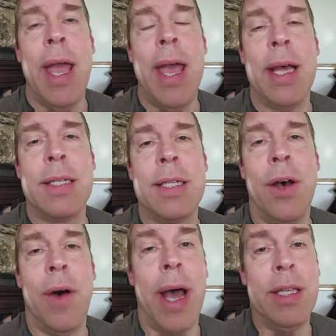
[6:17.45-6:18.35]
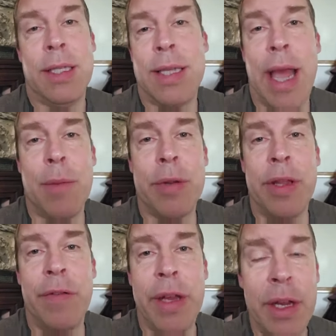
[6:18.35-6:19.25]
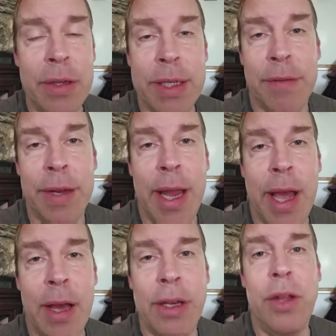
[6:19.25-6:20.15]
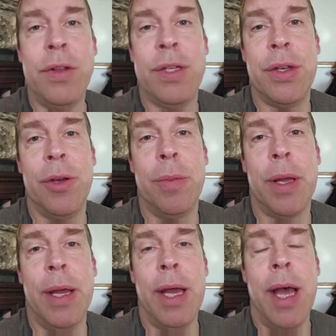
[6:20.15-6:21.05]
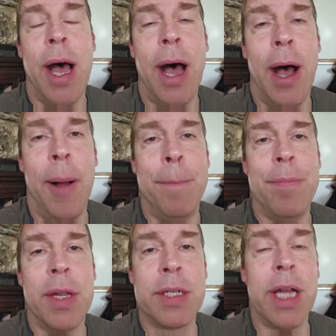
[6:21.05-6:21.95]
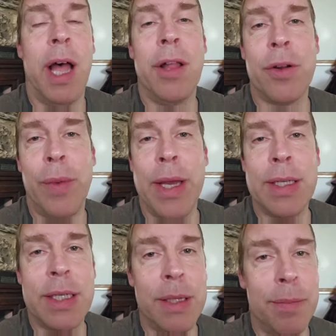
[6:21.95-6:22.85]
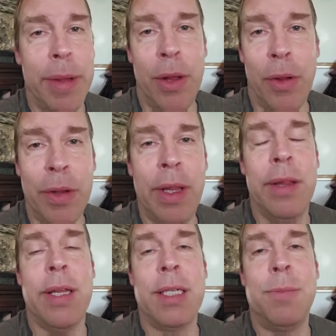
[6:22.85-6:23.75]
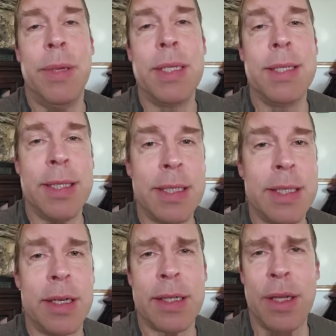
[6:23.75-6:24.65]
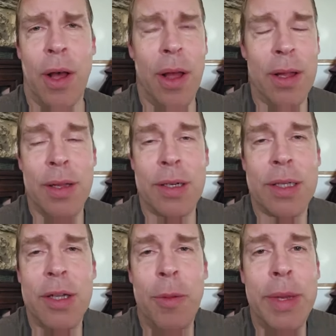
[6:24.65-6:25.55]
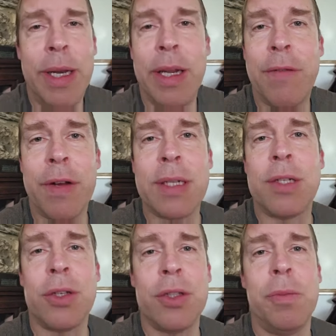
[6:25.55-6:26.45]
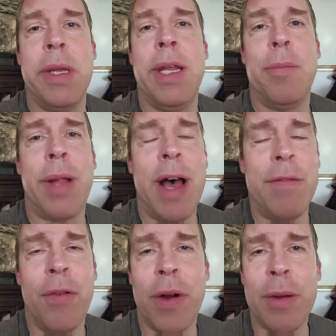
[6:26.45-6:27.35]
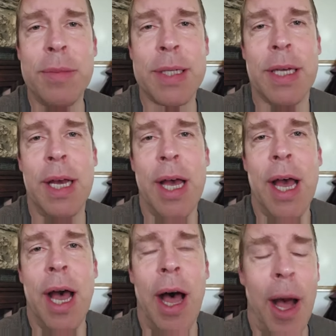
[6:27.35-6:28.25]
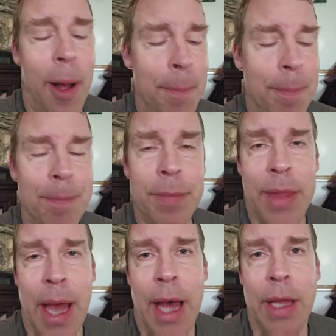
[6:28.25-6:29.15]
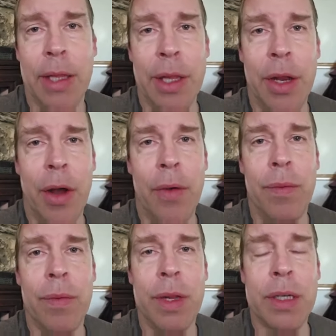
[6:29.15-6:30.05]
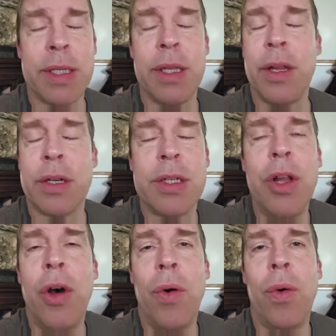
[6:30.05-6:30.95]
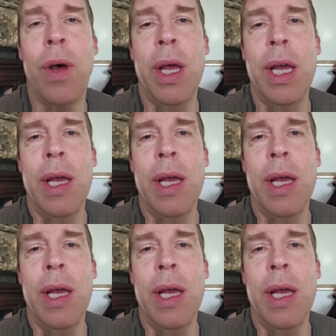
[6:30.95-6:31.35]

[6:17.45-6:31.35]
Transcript: And so I just hammered the videos every day on YouTube. Um, there's other ways to build this business. There's there's so many different social media platforms um, that you know there's there's no